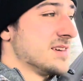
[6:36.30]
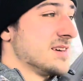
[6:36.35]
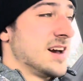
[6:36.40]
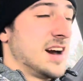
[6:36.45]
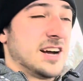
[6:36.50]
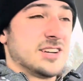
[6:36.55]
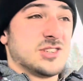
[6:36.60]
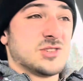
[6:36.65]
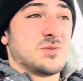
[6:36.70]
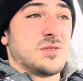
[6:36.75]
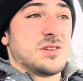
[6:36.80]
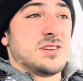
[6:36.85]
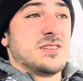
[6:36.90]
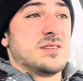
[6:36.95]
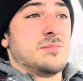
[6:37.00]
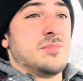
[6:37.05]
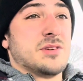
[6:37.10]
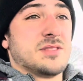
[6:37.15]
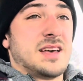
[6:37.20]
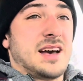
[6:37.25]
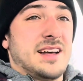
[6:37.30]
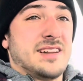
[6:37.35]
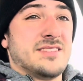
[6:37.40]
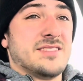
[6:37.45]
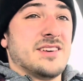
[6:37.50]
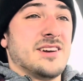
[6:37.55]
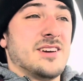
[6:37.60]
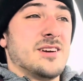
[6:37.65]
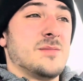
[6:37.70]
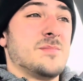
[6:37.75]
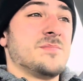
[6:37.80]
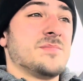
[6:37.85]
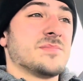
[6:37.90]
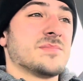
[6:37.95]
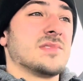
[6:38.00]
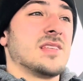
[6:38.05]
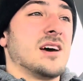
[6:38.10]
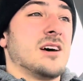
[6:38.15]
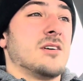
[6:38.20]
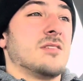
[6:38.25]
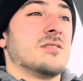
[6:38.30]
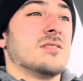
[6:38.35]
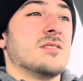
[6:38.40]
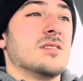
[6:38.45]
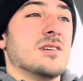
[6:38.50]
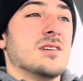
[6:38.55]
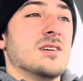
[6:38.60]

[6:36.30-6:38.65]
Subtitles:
I just wanted to put that in there. Now,